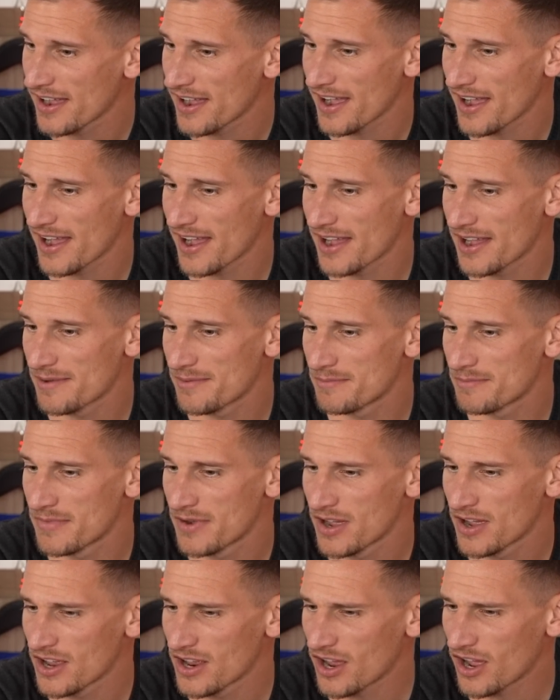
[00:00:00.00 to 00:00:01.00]
I
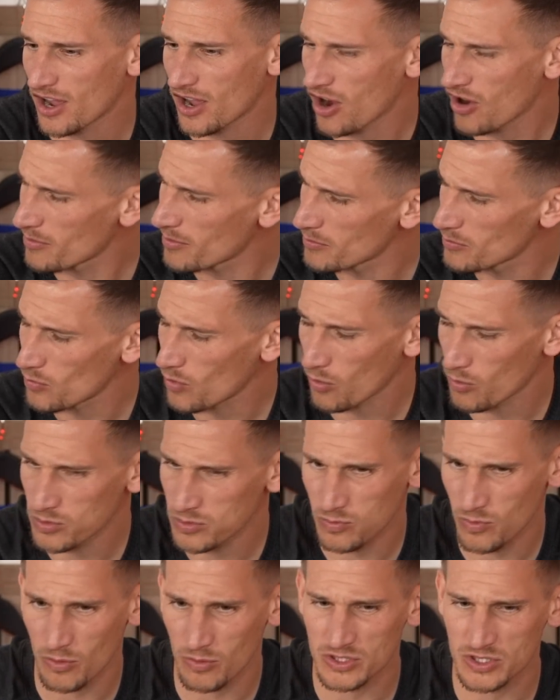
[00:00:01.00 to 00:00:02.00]
can't remember
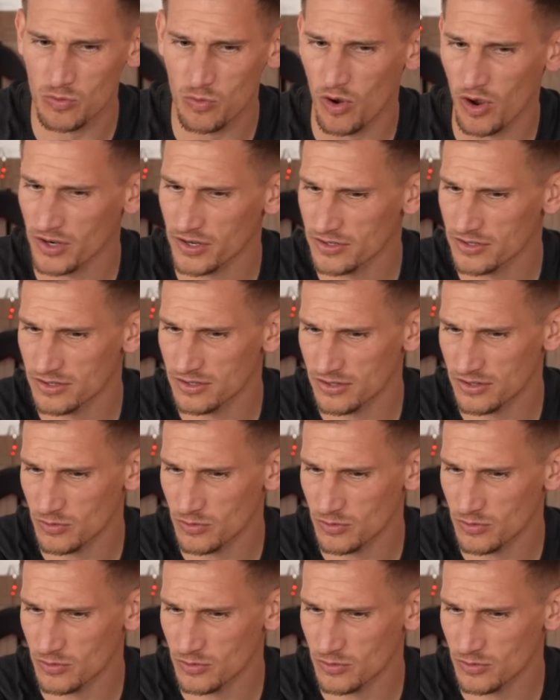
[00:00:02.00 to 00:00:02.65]
what was the one.